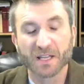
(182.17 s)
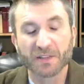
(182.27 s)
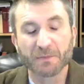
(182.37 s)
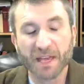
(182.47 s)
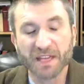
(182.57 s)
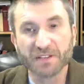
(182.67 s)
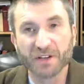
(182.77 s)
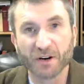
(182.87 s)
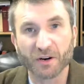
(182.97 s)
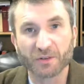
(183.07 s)
The main
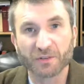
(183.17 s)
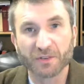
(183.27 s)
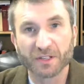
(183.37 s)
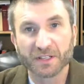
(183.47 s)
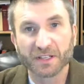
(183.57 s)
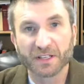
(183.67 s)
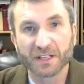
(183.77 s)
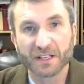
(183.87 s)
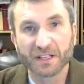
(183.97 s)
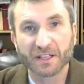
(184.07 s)
goal,
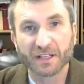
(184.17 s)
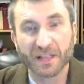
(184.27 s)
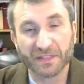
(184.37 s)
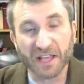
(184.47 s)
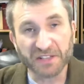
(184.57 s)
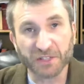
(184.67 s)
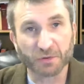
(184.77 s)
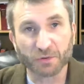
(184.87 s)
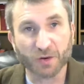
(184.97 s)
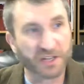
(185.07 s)
and that's going
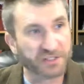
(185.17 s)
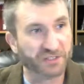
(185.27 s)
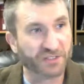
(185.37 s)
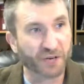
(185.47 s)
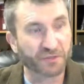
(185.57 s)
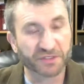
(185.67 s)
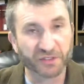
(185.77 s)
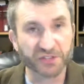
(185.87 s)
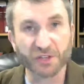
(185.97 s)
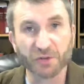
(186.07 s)
to require us to delve into
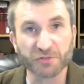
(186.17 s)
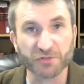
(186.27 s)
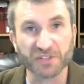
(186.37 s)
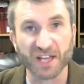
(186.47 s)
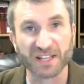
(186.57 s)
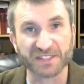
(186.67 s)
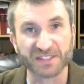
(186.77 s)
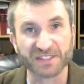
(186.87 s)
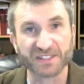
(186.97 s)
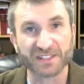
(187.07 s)
the social
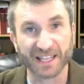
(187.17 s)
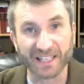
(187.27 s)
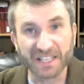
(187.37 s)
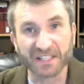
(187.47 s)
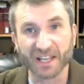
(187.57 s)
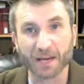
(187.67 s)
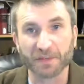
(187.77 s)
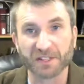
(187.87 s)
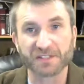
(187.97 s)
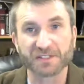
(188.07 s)
sciences like
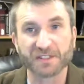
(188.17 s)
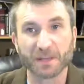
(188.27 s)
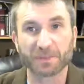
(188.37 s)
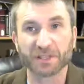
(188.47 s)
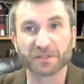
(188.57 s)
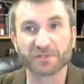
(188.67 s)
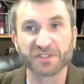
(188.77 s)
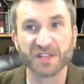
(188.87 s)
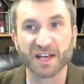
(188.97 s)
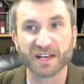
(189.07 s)
economics and political
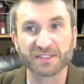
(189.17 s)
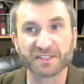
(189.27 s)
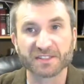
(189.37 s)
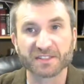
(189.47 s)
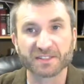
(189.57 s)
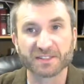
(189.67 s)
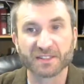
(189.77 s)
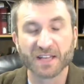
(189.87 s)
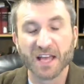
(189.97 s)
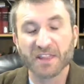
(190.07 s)
science.
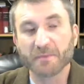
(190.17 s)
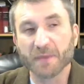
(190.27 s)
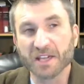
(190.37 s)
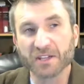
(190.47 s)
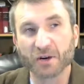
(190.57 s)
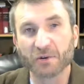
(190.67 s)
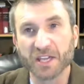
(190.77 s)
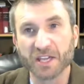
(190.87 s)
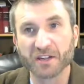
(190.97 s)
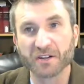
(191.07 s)
The main goal
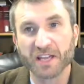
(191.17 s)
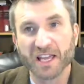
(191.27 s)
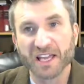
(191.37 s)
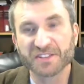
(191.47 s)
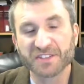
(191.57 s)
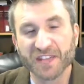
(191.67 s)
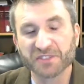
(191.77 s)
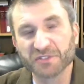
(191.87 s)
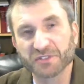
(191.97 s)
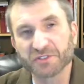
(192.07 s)
here is not
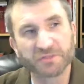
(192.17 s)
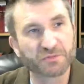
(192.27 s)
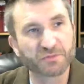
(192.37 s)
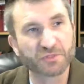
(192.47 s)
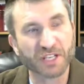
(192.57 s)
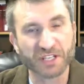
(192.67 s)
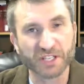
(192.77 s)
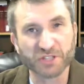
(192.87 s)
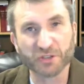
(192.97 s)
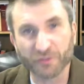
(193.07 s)
to try to
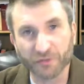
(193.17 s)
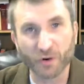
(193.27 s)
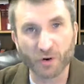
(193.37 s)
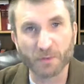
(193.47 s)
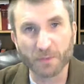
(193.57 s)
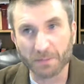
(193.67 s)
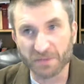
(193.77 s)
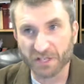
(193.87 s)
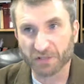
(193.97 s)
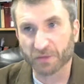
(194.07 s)
get you to form a
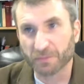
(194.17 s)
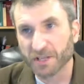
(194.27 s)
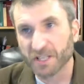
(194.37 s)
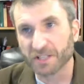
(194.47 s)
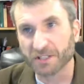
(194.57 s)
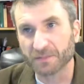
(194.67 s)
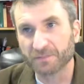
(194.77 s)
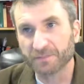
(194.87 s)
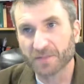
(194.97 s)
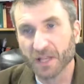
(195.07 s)
particular opinion,
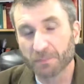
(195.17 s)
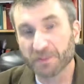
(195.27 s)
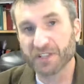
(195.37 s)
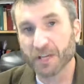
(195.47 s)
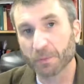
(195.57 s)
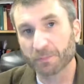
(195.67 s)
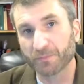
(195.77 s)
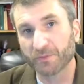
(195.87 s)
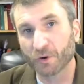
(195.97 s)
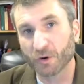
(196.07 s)
but to help
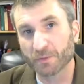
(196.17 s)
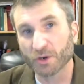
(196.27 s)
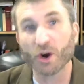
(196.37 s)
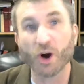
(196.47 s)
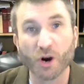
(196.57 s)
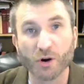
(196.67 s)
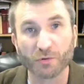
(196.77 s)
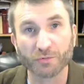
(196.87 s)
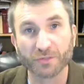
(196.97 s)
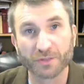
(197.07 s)
form your
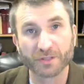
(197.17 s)
own